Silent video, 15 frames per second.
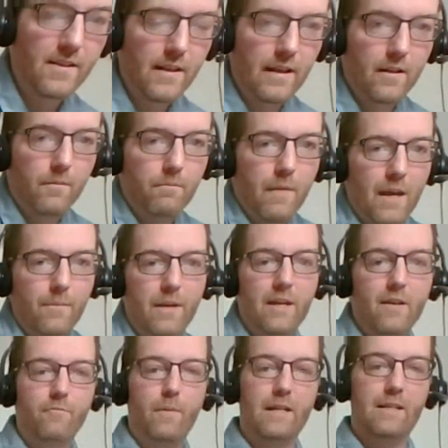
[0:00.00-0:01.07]
that maybe
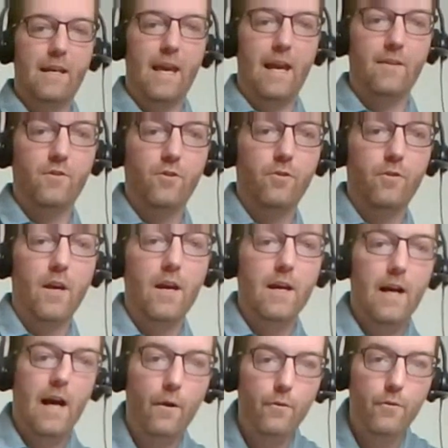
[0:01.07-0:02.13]
have been canceled.
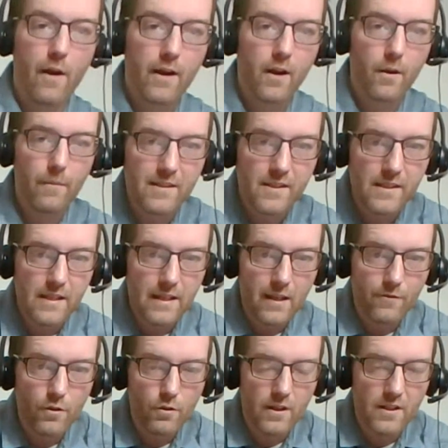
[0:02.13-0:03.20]
I would recommend seeing
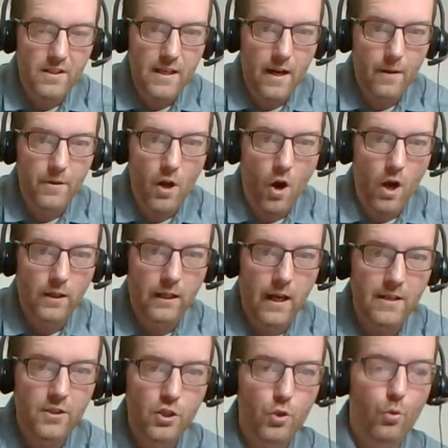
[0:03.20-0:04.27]
if you can set up an
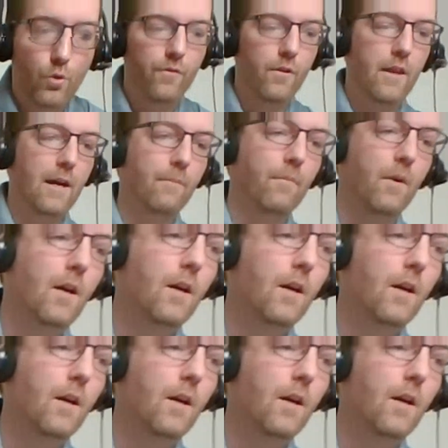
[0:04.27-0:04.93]
online store for them